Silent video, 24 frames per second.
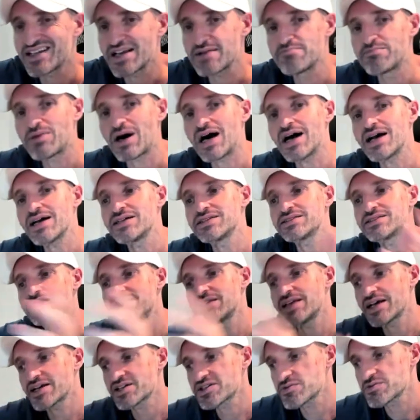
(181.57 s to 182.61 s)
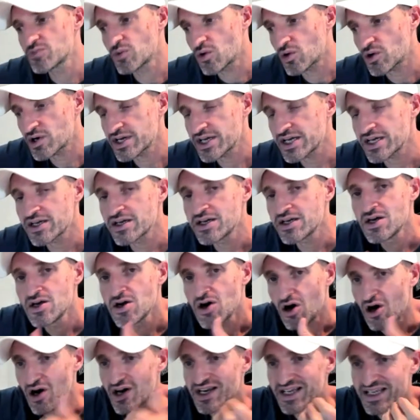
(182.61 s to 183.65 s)
and they buy it the next morning
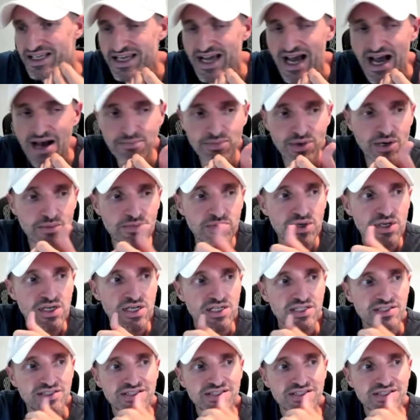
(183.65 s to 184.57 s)
on a gap up,